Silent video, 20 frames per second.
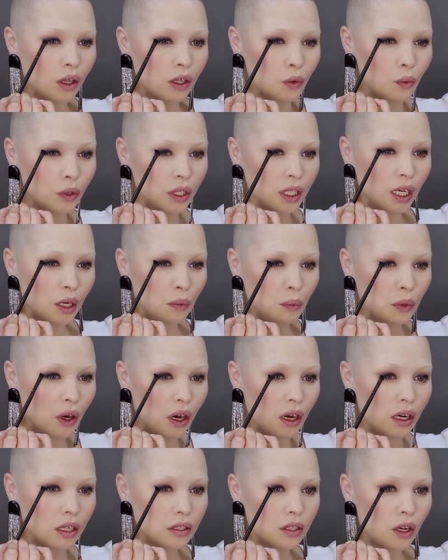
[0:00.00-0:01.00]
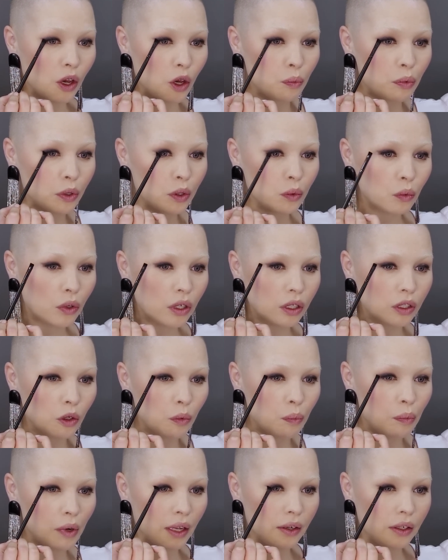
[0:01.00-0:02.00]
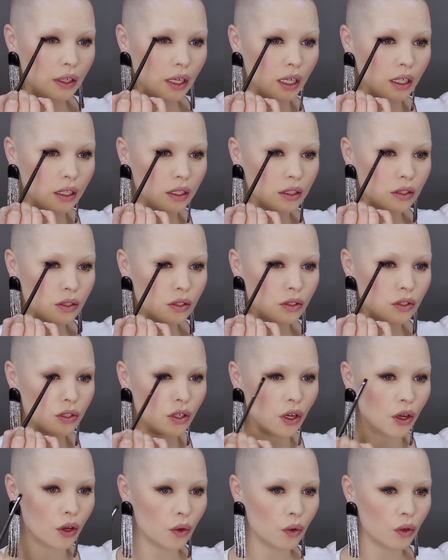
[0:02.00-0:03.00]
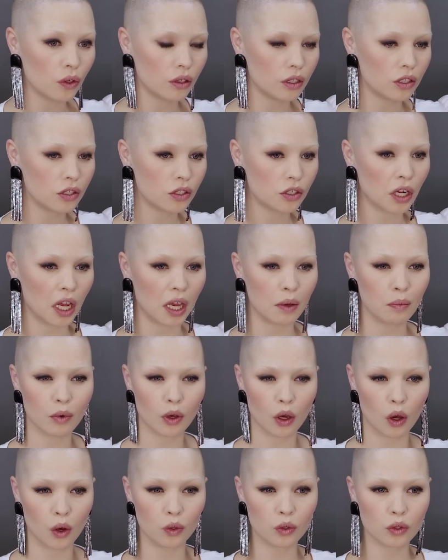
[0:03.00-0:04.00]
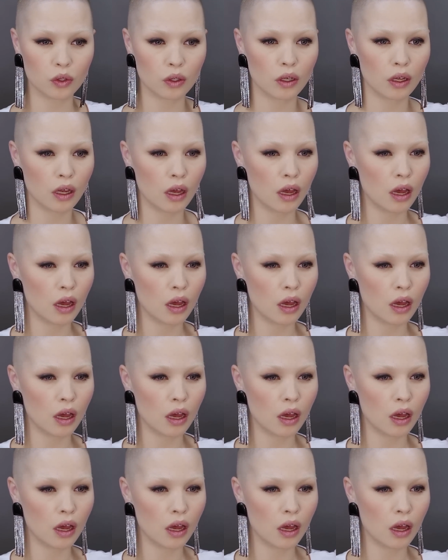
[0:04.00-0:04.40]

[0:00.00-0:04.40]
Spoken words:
You want to keep your eyes open while you're blending, so the shape goes